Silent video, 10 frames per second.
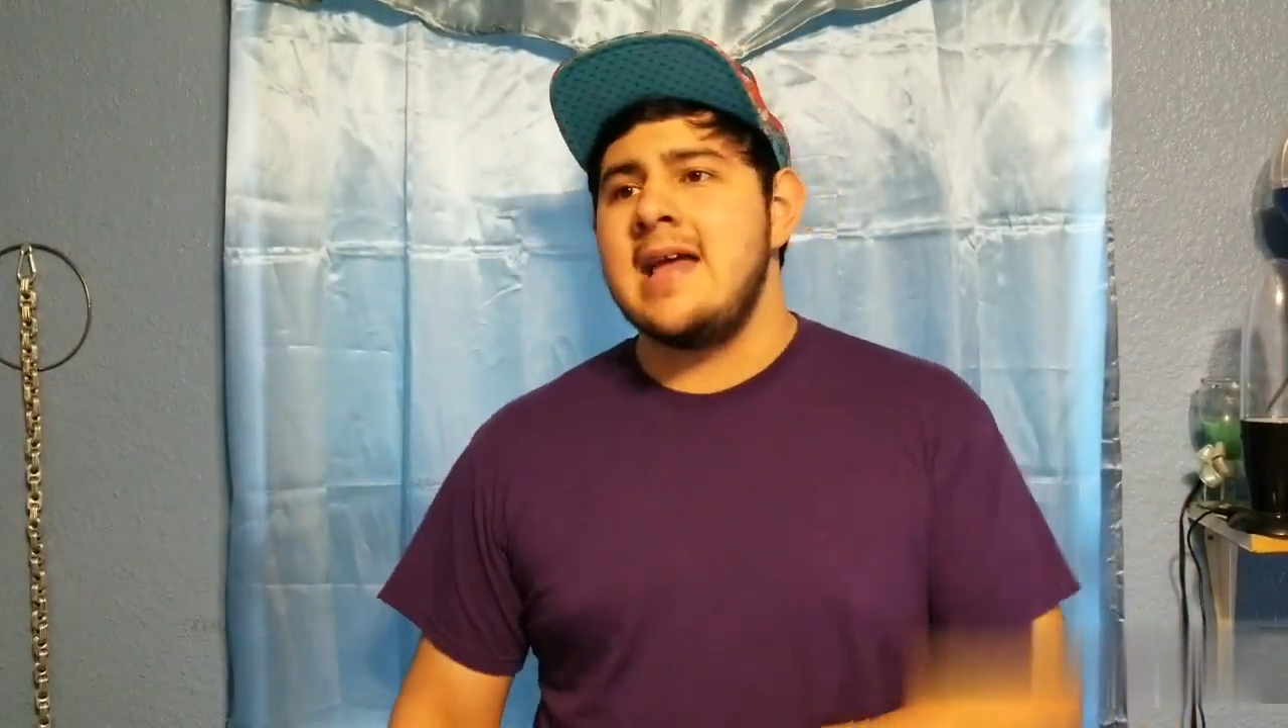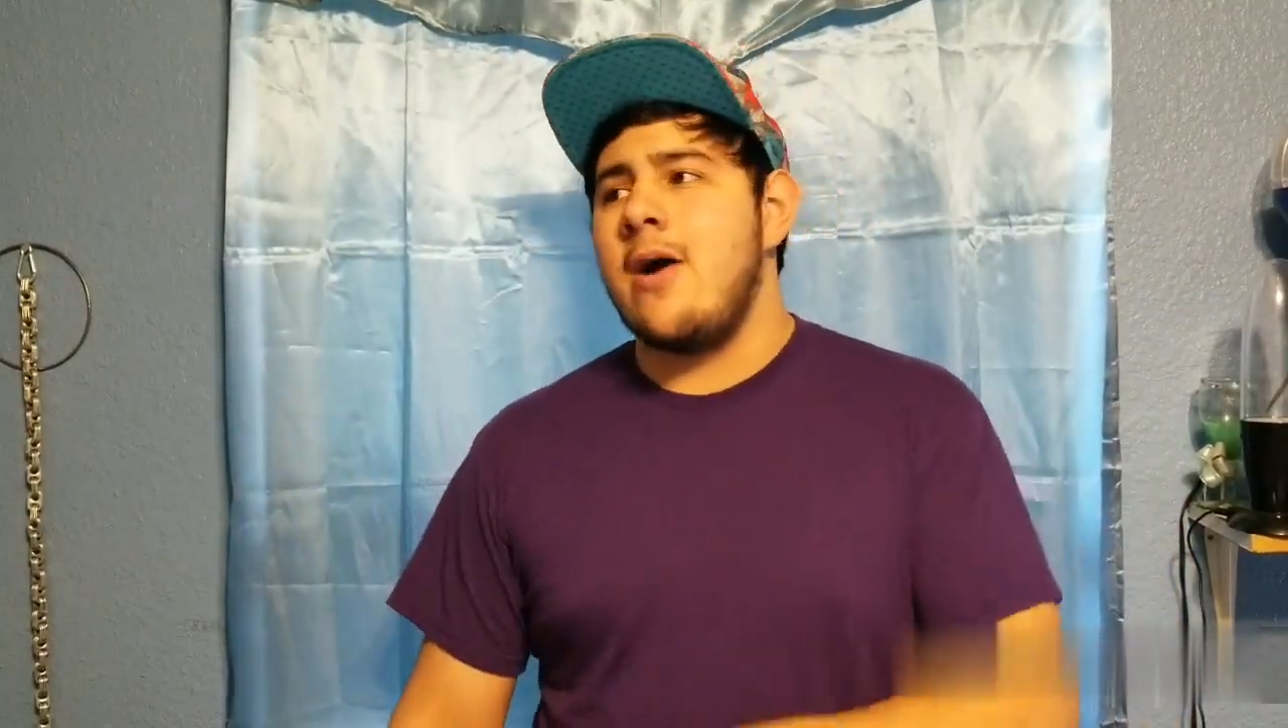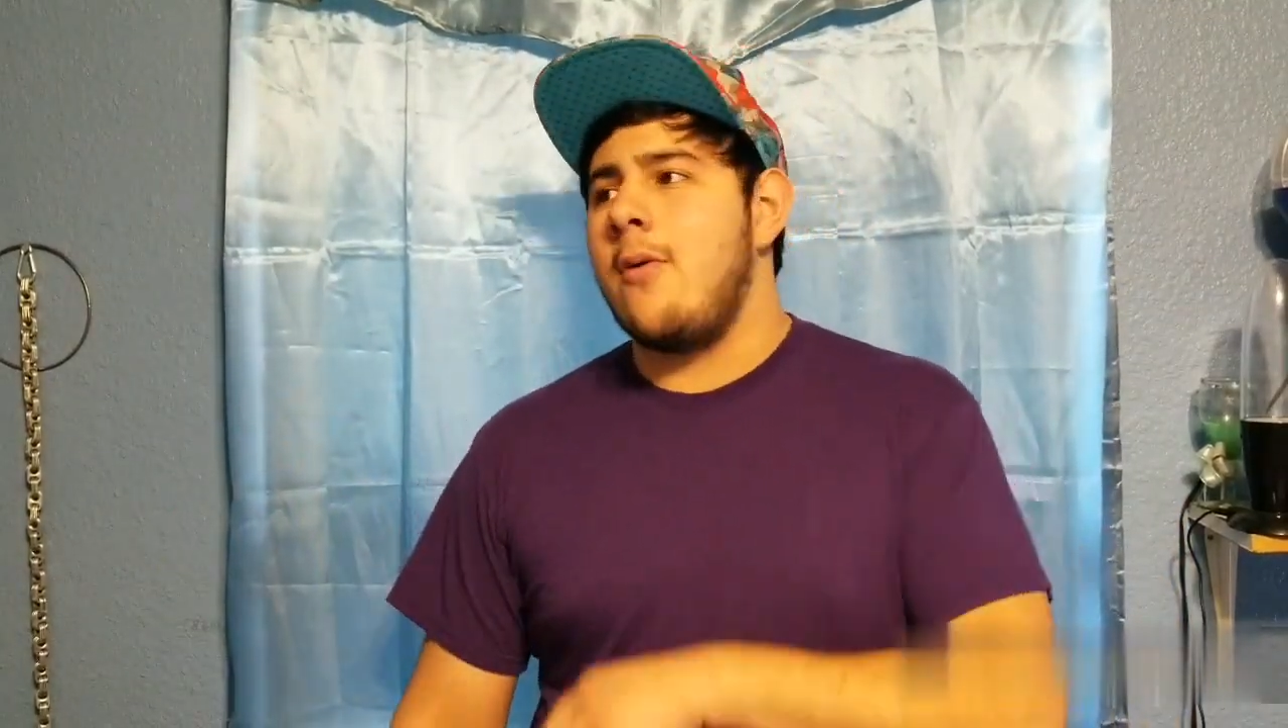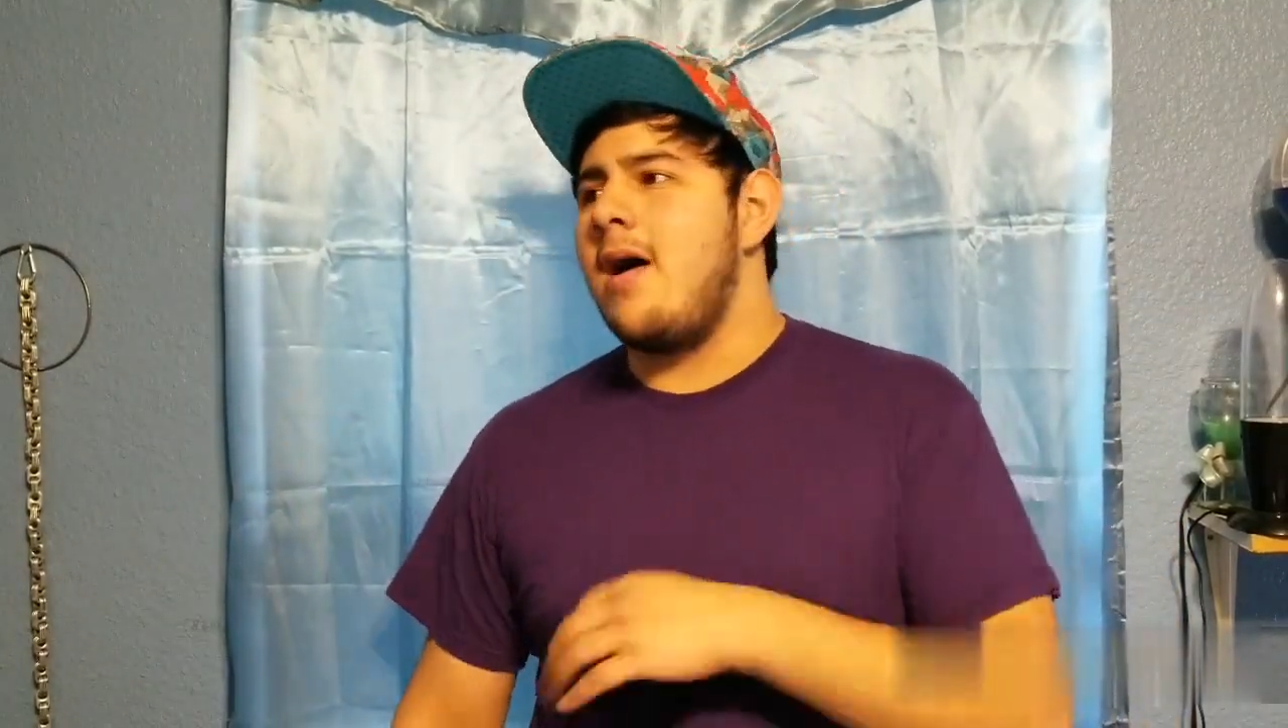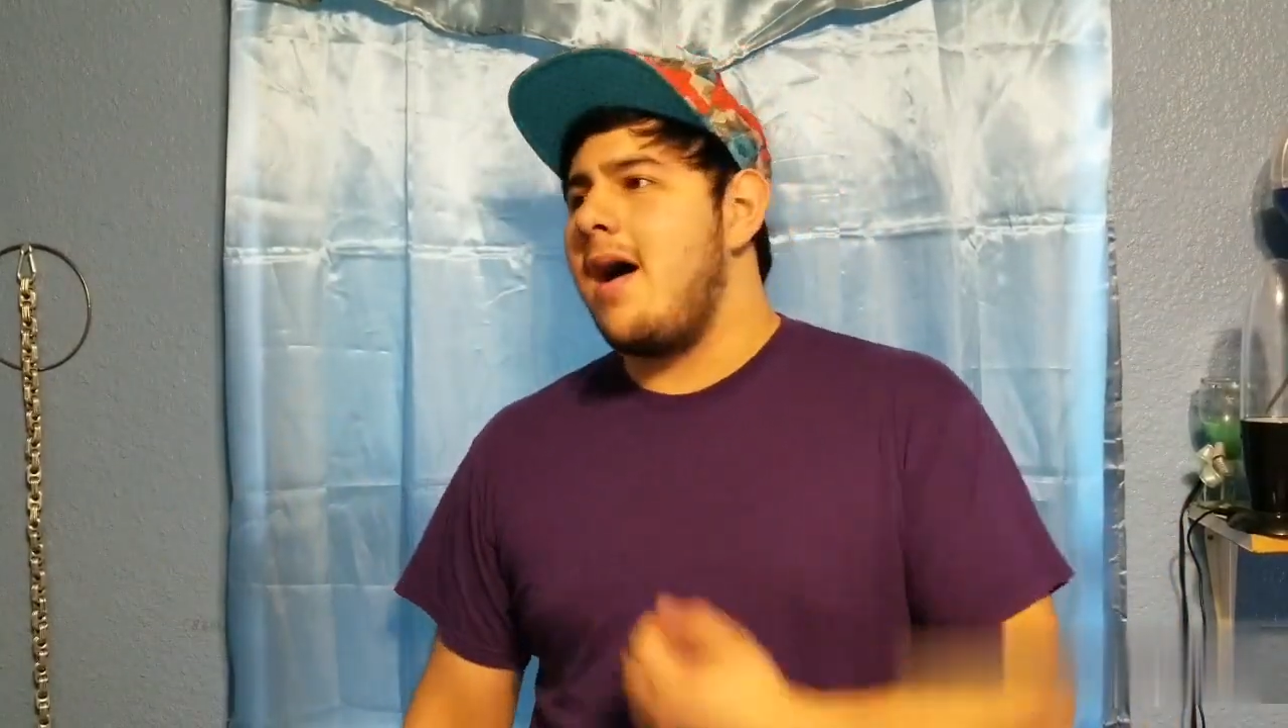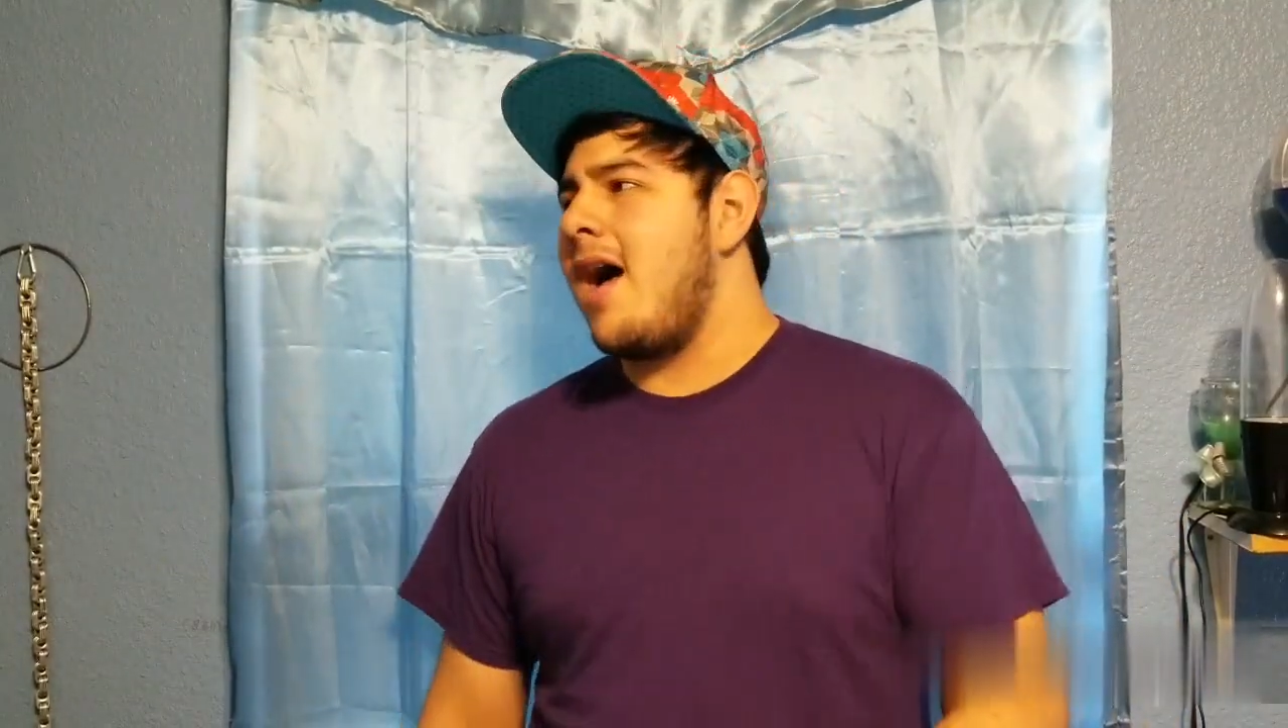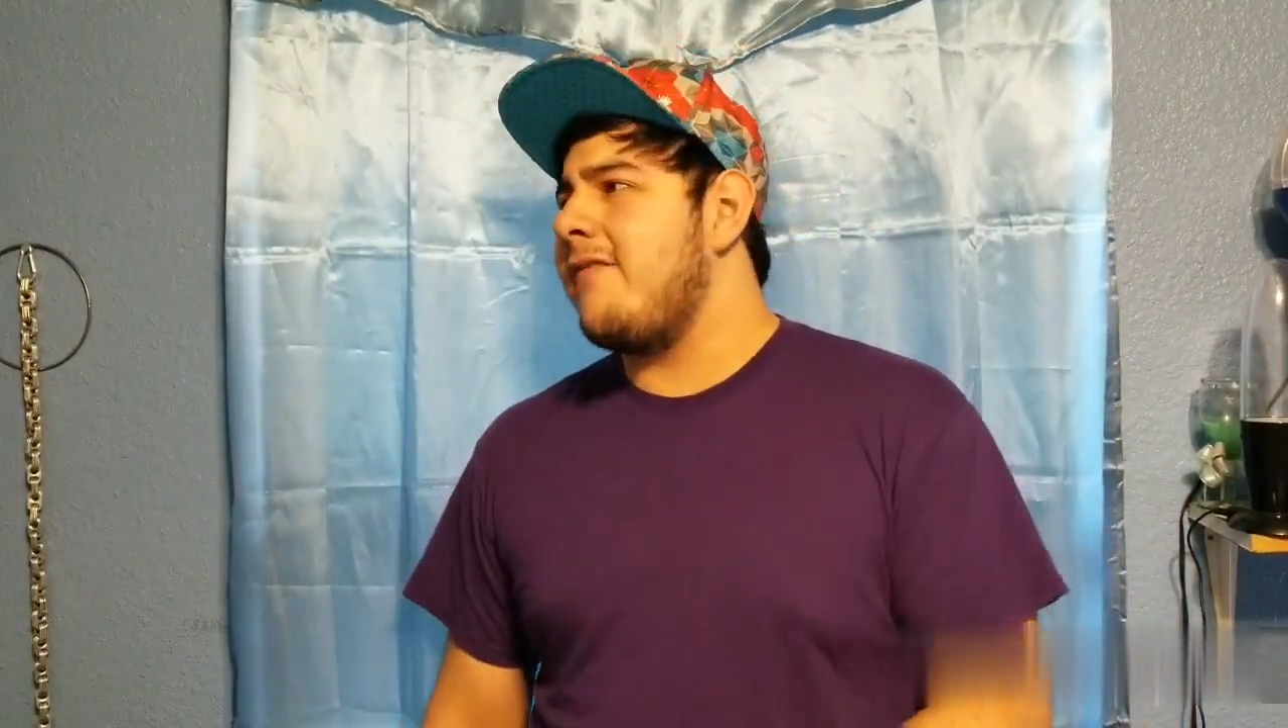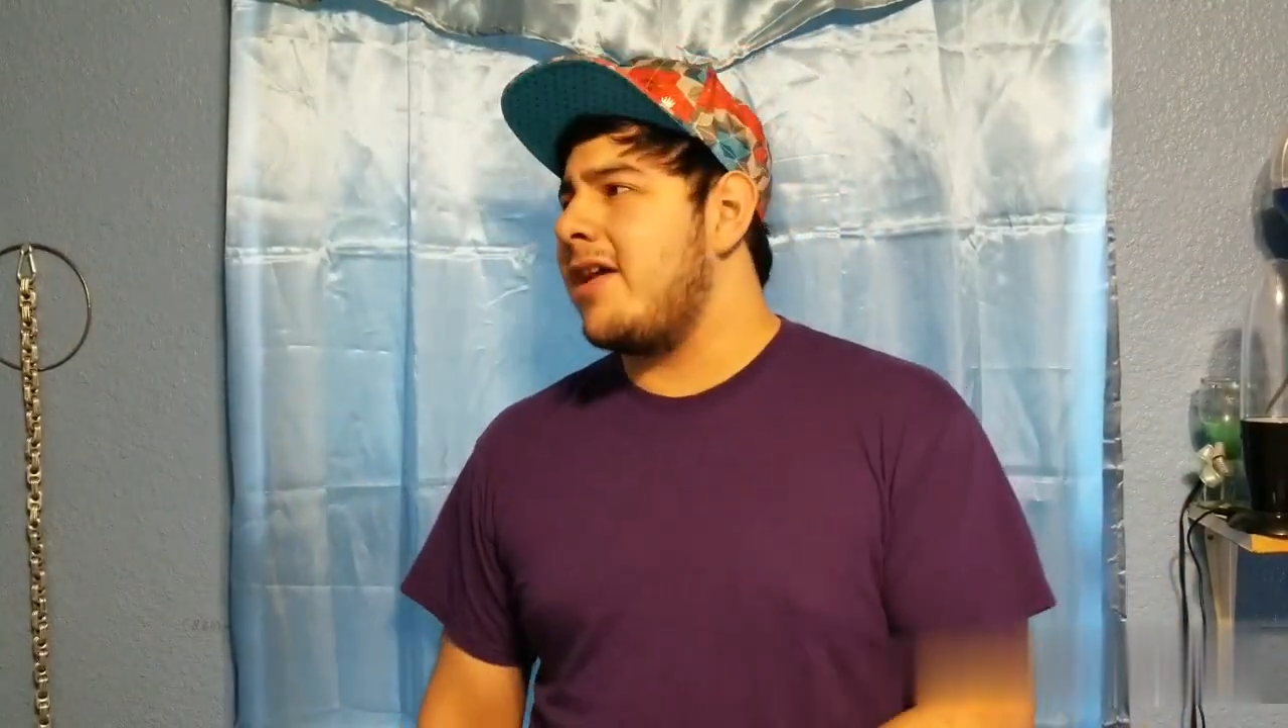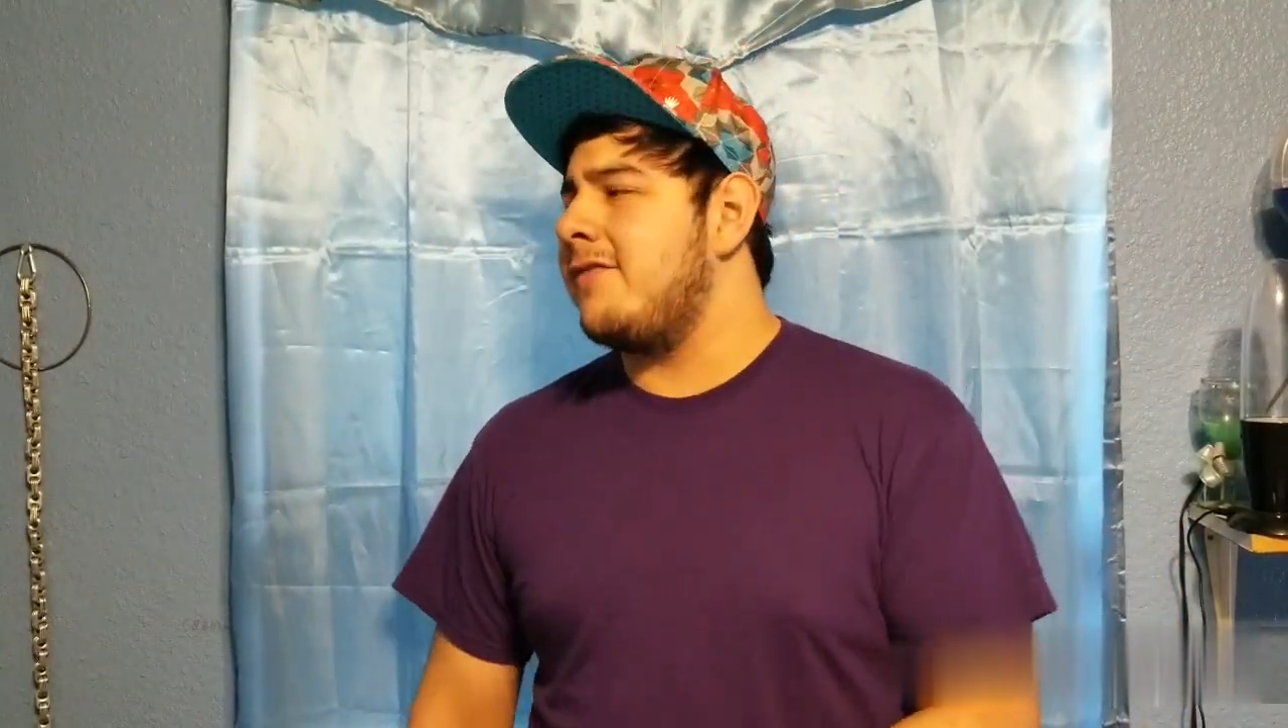Now, I've had